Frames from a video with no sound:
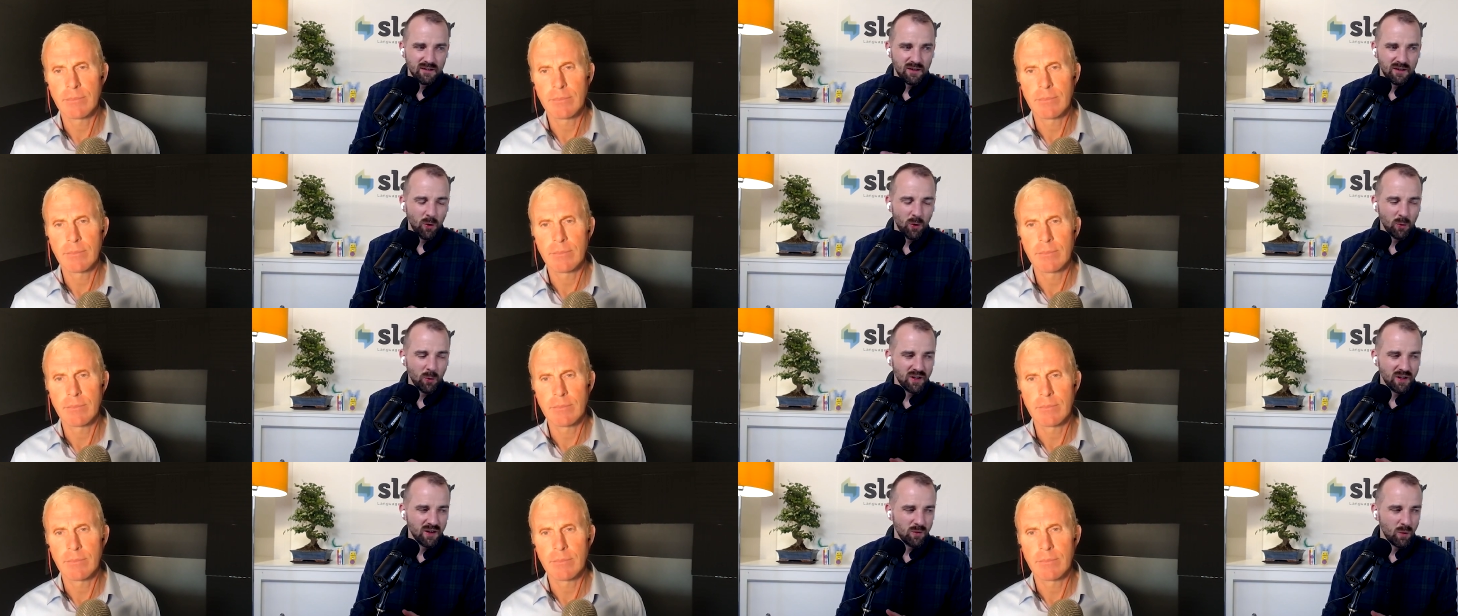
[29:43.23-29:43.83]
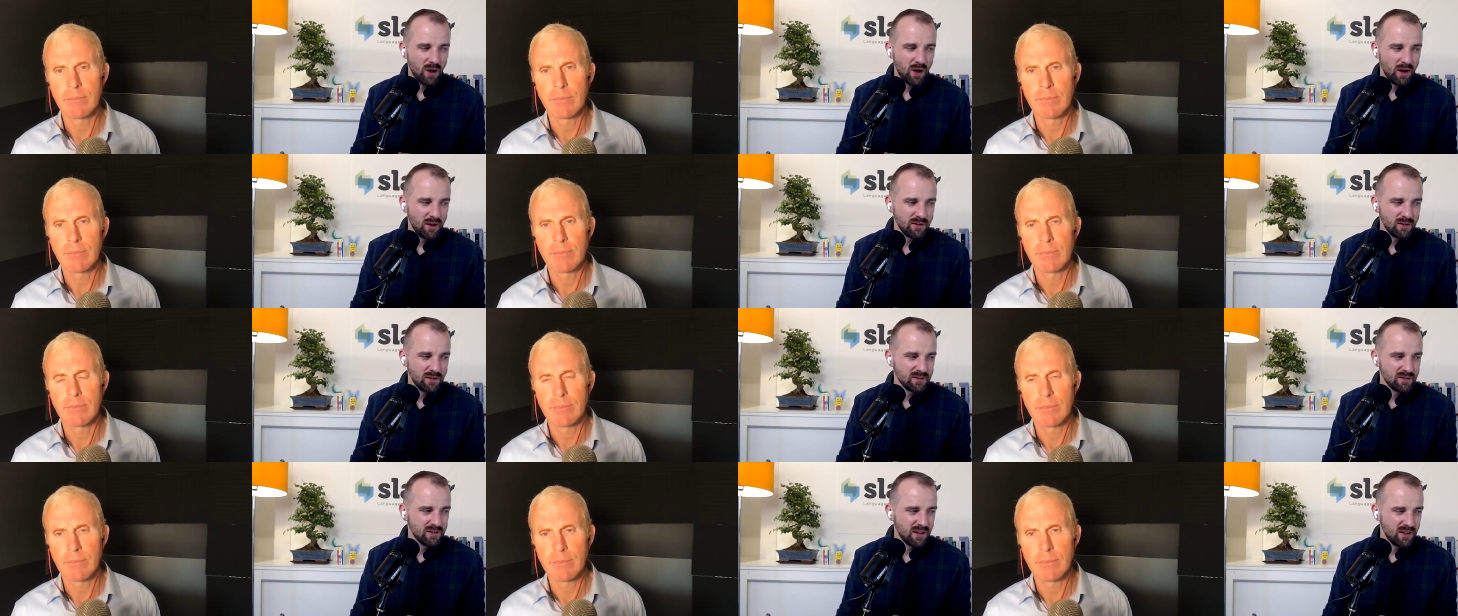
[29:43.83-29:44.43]
Speaker 1: coding
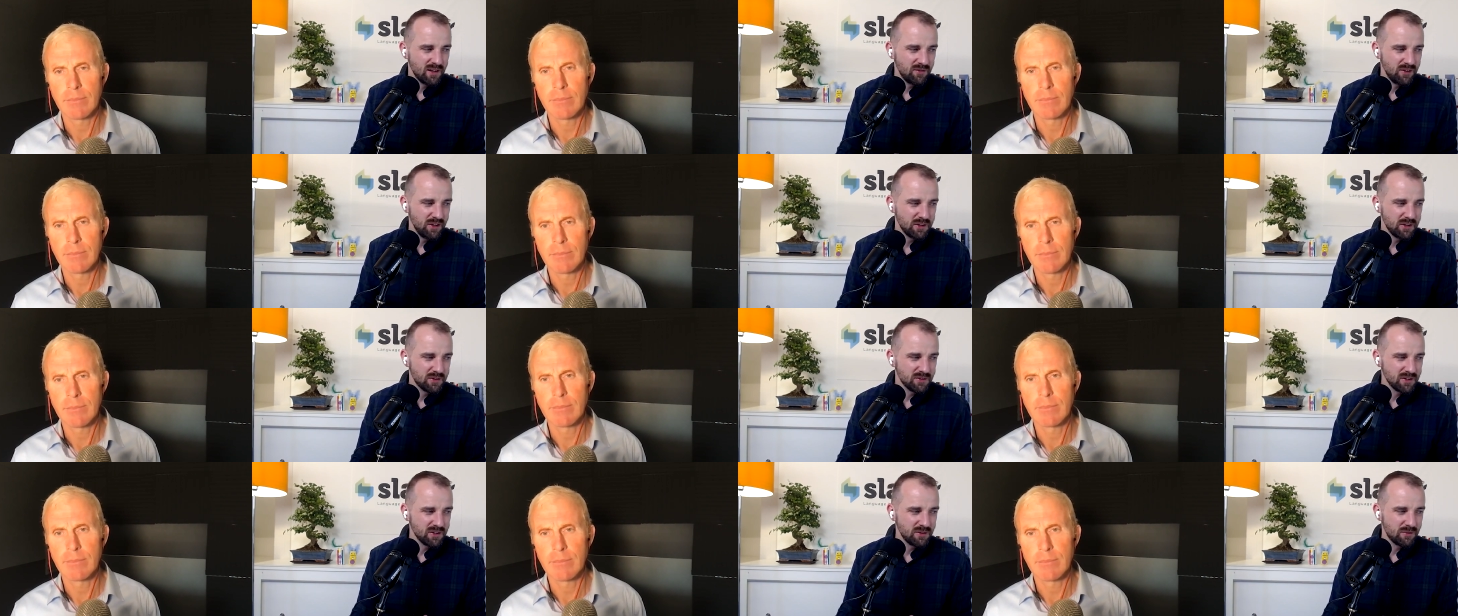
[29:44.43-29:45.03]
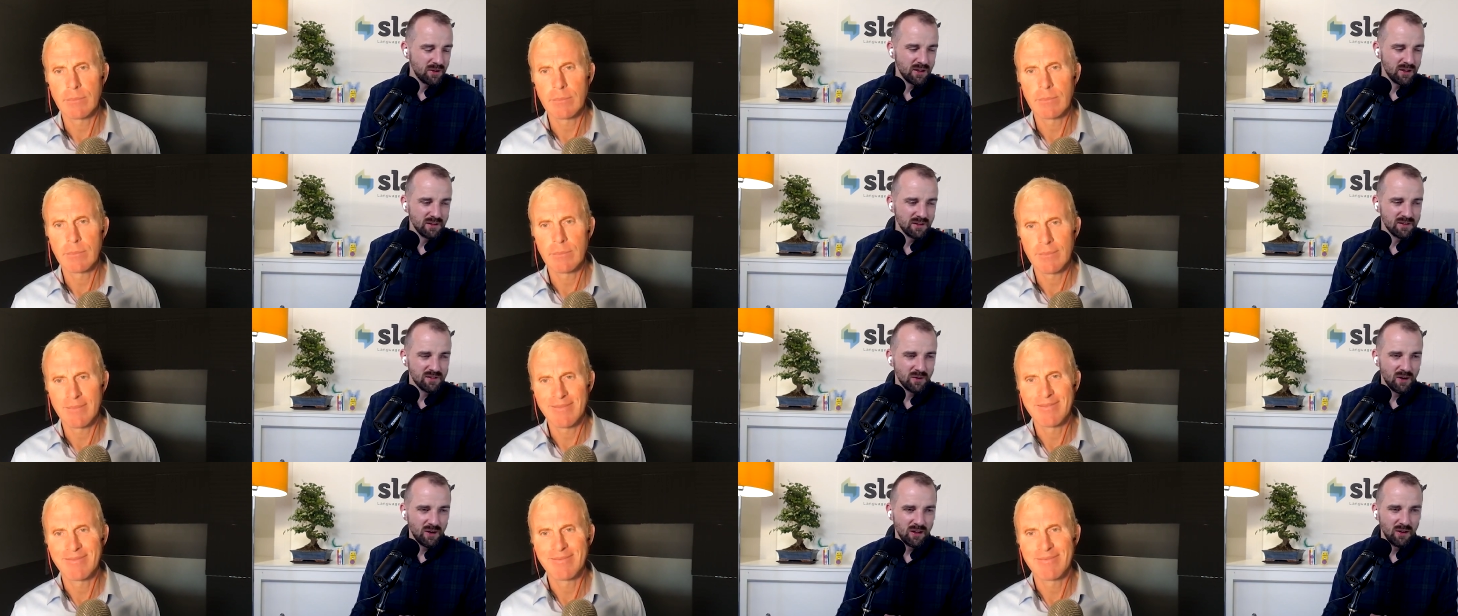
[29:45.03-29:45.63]
wise kind of illiterate, right?
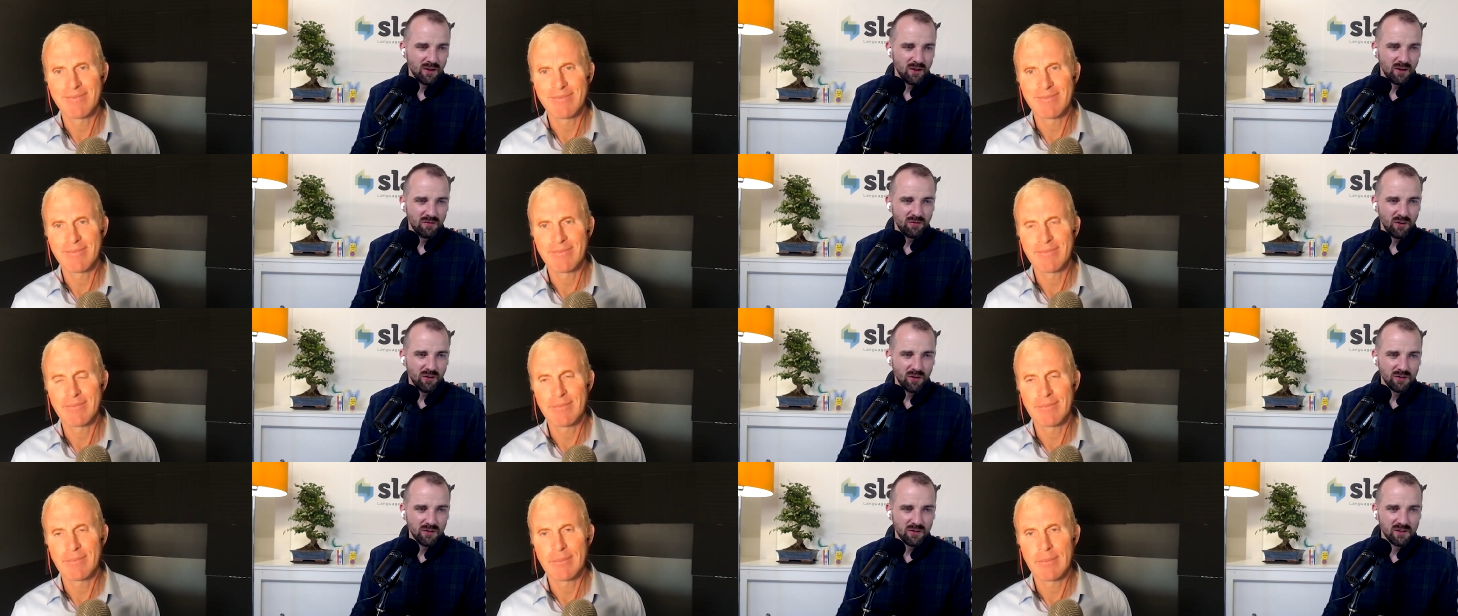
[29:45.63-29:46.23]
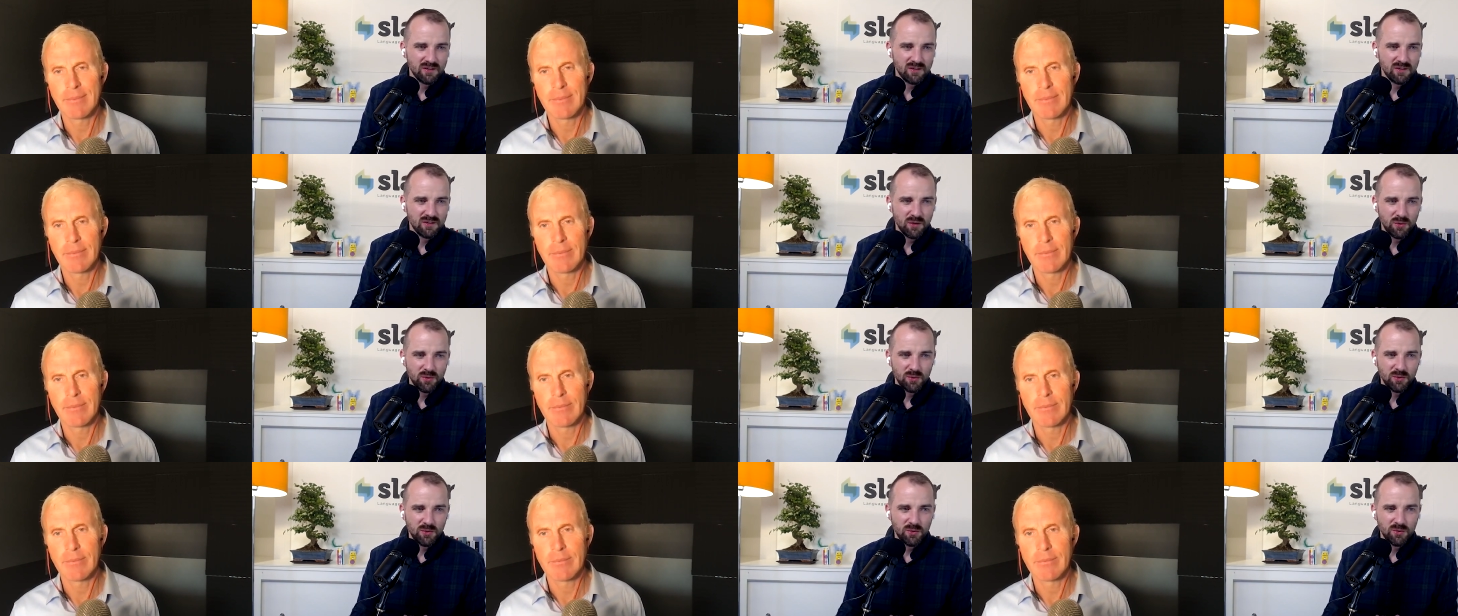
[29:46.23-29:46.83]
So I love all these
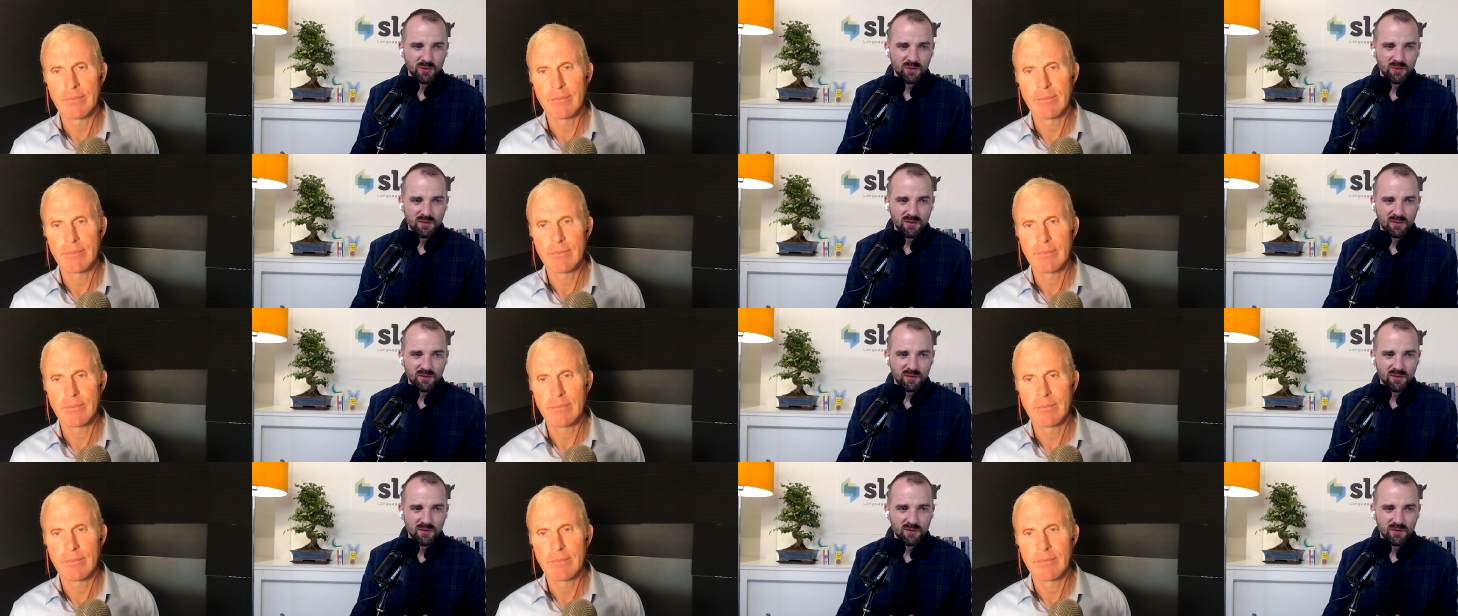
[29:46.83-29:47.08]
new